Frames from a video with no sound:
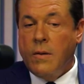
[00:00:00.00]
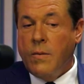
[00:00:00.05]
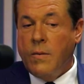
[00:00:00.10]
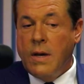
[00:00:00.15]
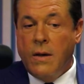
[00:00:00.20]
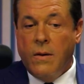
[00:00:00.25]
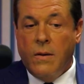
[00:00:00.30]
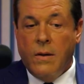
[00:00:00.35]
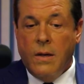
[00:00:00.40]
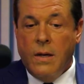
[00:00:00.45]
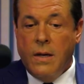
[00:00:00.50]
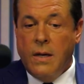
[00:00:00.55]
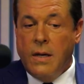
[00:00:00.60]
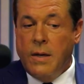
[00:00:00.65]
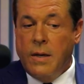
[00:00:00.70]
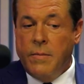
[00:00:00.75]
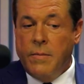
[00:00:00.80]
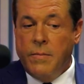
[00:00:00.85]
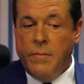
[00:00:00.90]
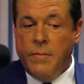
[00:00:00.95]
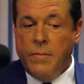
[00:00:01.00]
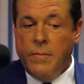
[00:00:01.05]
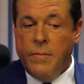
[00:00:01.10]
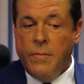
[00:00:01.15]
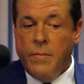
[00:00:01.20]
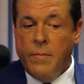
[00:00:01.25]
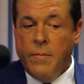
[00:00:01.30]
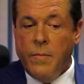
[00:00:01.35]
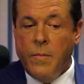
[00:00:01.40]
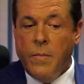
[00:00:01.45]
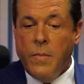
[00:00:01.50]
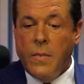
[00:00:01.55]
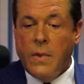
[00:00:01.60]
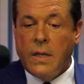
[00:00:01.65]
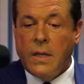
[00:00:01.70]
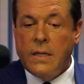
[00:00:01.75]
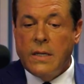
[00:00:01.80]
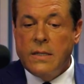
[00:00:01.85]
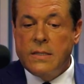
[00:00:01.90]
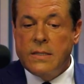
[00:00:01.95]
Well, um,
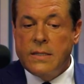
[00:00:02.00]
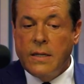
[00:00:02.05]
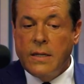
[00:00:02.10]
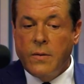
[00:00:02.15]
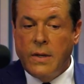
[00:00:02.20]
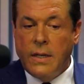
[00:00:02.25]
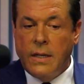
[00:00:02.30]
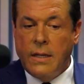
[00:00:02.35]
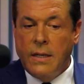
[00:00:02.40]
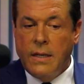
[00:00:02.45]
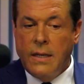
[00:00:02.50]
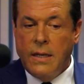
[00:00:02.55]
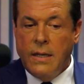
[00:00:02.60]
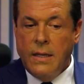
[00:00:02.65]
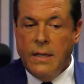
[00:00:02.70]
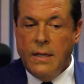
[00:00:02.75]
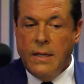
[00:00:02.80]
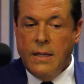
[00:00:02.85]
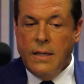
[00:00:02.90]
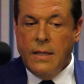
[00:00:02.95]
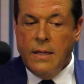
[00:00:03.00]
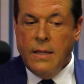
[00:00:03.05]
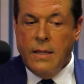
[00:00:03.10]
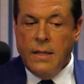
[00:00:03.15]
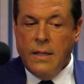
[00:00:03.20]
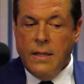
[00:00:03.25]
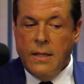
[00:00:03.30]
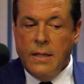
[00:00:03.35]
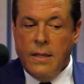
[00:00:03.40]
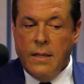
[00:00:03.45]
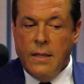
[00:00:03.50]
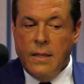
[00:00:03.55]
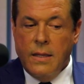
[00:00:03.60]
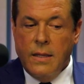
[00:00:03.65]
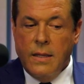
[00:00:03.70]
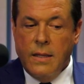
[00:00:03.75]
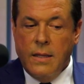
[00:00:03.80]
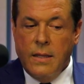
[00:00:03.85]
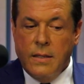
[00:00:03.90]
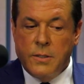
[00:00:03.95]
considering
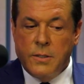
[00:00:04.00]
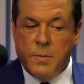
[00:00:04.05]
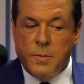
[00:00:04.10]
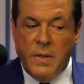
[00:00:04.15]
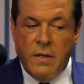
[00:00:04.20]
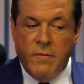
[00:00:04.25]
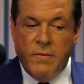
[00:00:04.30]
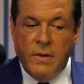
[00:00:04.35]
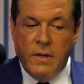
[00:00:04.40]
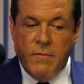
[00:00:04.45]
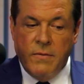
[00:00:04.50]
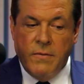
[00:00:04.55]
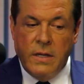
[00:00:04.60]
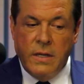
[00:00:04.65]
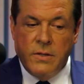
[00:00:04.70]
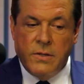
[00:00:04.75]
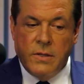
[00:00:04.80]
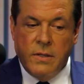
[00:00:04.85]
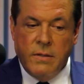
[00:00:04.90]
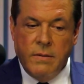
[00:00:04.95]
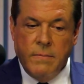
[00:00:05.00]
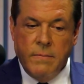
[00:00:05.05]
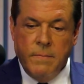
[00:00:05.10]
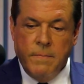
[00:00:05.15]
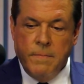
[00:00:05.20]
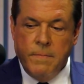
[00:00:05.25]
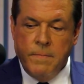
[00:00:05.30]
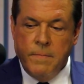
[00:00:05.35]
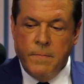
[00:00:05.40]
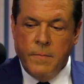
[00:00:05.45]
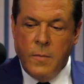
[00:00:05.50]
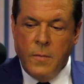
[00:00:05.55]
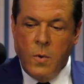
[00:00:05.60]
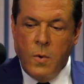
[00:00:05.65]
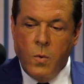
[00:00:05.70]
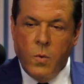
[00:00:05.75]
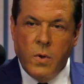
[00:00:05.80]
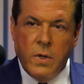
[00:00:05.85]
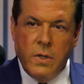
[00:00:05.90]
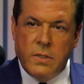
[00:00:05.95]
the speed of innovation,
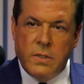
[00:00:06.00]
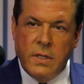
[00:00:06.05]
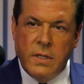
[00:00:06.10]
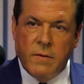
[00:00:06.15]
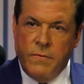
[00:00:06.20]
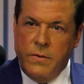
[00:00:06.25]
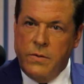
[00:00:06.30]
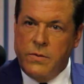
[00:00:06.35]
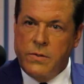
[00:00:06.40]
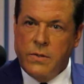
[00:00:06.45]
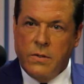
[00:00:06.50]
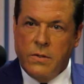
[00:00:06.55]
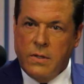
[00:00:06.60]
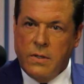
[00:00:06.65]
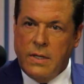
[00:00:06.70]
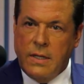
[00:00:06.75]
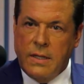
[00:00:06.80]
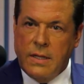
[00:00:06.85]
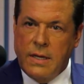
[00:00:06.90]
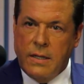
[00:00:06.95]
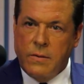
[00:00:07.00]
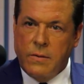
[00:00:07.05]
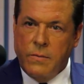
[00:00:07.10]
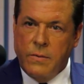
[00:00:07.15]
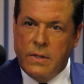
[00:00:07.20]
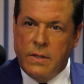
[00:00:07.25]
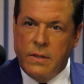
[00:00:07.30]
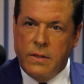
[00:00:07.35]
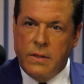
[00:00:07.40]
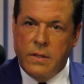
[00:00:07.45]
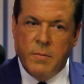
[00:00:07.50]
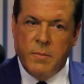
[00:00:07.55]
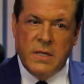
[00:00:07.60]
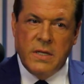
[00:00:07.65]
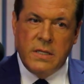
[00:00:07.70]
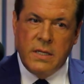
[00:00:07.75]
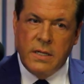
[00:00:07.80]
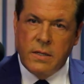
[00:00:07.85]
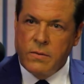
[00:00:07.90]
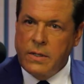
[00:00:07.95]
what do you see the future looking like with the
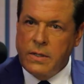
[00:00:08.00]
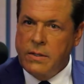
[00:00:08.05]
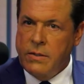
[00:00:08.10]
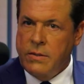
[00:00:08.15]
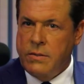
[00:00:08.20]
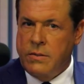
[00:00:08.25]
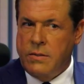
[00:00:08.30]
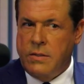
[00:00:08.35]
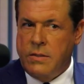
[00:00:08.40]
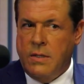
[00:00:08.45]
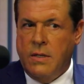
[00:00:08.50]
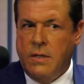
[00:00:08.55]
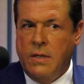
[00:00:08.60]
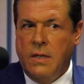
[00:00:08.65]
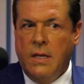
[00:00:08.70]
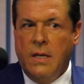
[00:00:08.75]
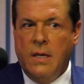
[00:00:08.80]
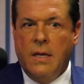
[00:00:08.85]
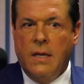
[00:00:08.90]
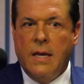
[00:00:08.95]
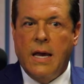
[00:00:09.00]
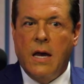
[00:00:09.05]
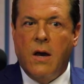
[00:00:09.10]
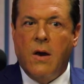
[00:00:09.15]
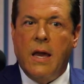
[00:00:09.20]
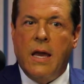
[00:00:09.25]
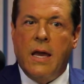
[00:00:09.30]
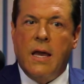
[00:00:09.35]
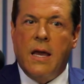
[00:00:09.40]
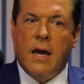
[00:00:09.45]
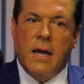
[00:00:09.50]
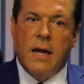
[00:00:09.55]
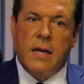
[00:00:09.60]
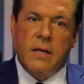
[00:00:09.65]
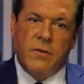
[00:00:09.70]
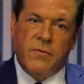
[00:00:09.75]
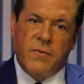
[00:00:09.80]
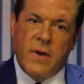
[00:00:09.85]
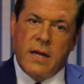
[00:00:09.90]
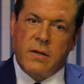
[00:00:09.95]
materials and how A I
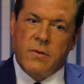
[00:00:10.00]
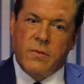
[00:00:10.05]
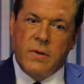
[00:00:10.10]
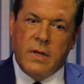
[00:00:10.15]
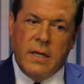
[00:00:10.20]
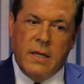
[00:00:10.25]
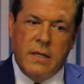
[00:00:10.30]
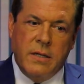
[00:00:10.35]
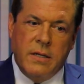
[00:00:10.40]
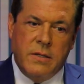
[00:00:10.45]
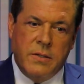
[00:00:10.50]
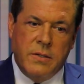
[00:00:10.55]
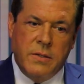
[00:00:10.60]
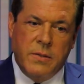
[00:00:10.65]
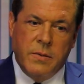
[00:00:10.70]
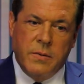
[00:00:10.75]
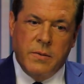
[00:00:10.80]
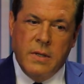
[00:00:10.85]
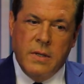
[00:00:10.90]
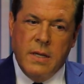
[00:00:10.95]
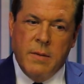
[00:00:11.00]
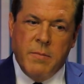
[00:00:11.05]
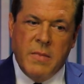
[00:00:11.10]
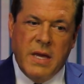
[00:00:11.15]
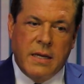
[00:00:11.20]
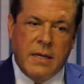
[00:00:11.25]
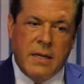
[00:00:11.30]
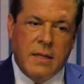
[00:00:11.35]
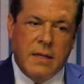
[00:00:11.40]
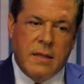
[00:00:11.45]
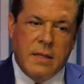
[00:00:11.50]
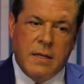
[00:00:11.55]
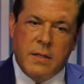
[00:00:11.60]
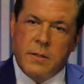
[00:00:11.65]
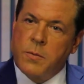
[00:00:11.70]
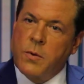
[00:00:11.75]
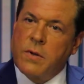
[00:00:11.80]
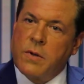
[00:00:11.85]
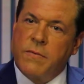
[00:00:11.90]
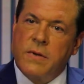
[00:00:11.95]
is factoring into making
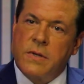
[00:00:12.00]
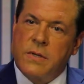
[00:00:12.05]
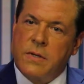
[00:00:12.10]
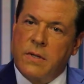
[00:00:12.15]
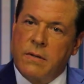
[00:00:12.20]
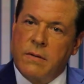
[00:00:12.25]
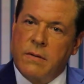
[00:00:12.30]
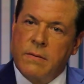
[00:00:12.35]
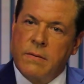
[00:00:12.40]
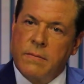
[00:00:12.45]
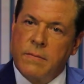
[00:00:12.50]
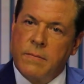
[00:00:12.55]
things more efficient?